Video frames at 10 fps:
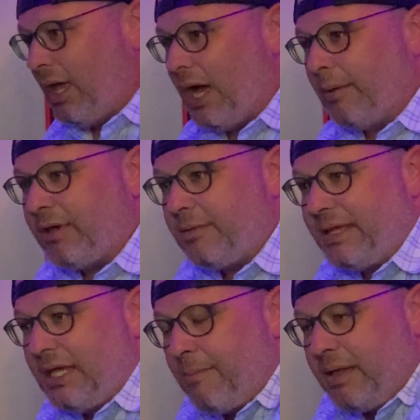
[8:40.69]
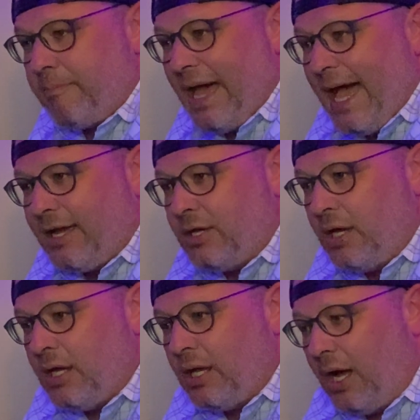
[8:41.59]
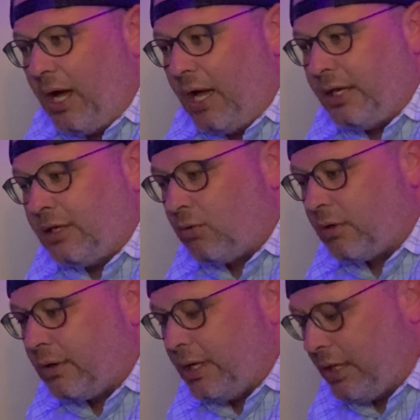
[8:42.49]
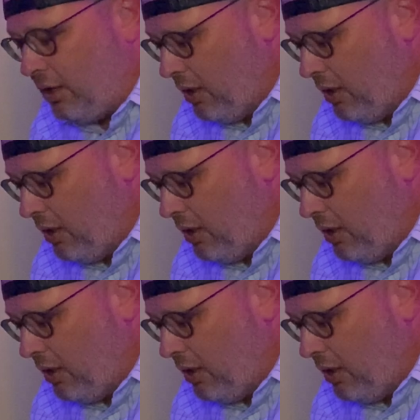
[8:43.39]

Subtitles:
I'm going to be coming back and ordering